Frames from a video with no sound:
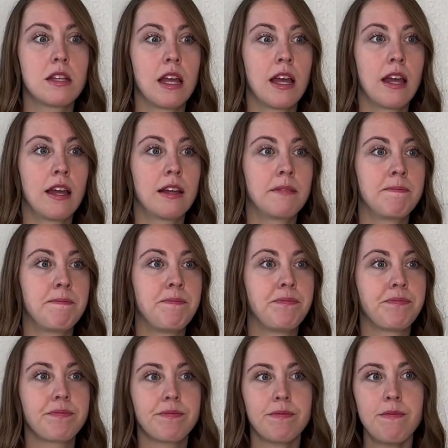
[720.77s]
And
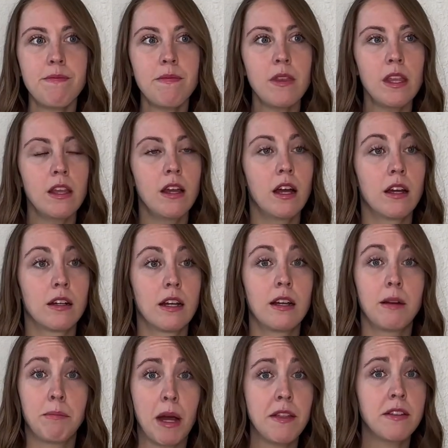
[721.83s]

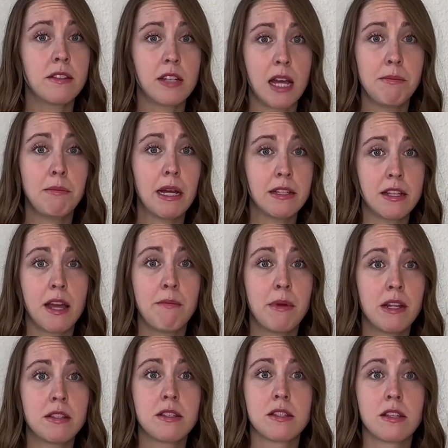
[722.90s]
by the time my 10
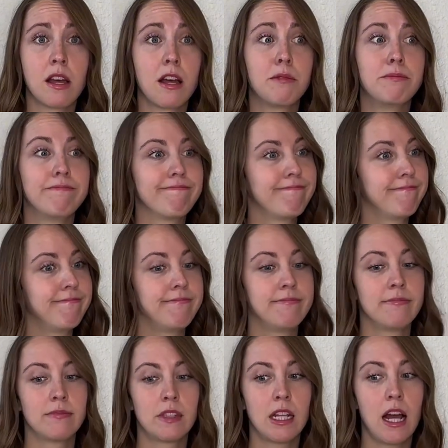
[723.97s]
minutes is up,
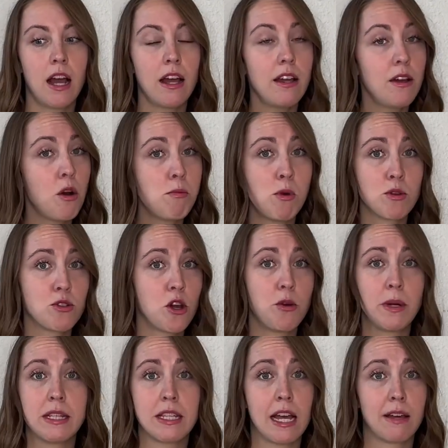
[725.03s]
I almost
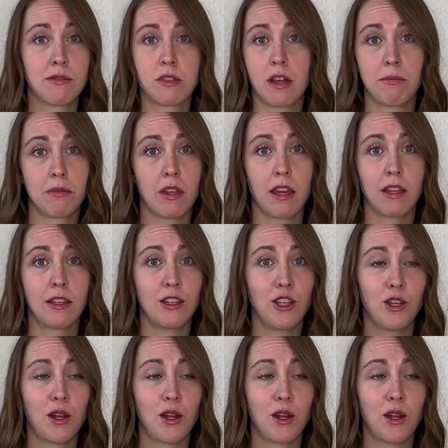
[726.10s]
always have something,